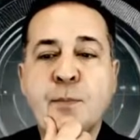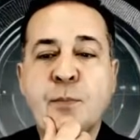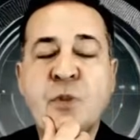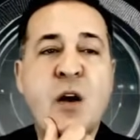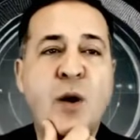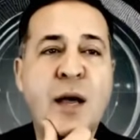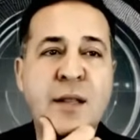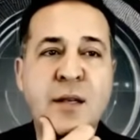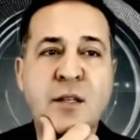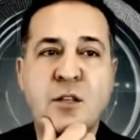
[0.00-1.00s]
Now, I
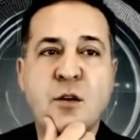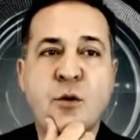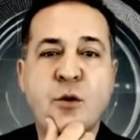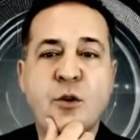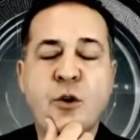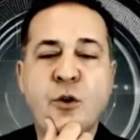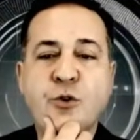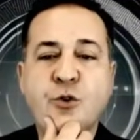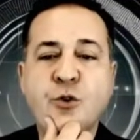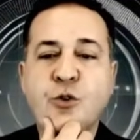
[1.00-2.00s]
did go
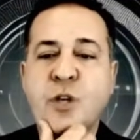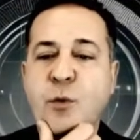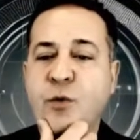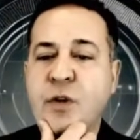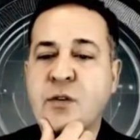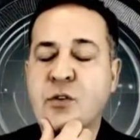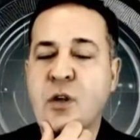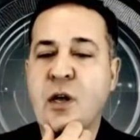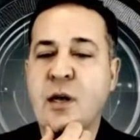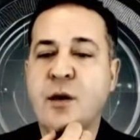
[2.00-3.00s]
through some of his
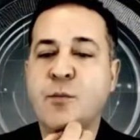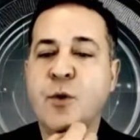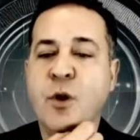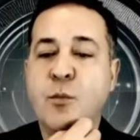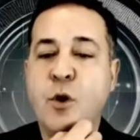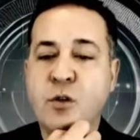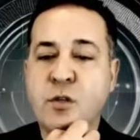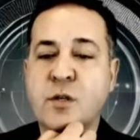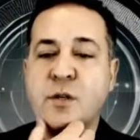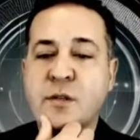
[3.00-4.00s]

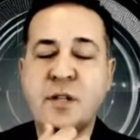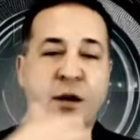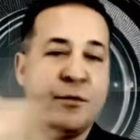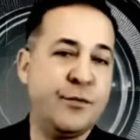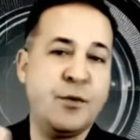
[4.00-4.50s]
personal stuff